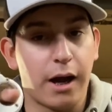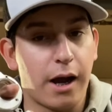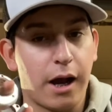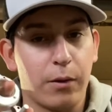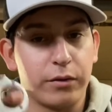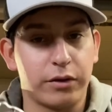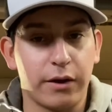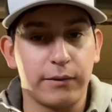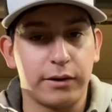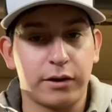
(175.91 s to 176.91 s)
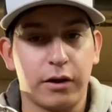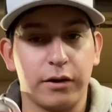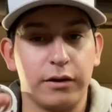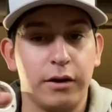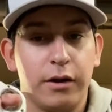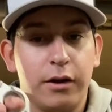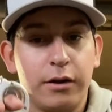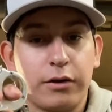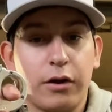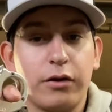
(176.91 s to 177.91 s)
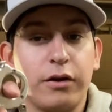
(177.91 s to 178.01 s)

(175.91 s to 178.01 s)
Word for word: I would definitely tell it tell you